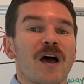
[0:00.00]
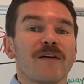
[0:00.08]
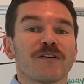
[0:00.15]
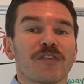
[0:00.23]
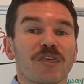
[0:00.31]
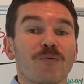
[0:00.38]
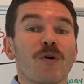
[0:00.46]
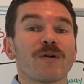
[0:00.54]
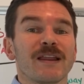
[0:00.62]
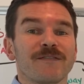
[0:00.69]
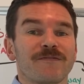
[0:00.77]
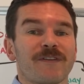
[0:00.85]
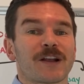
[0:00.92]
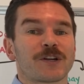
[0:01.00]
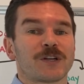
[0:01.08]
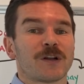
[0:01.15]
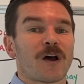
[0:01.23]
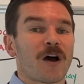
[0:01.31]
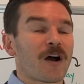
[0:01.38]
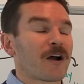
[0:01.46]
of a throat
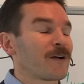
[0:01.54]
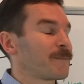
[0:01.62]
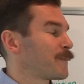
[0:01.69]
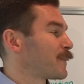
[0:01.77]
infection are.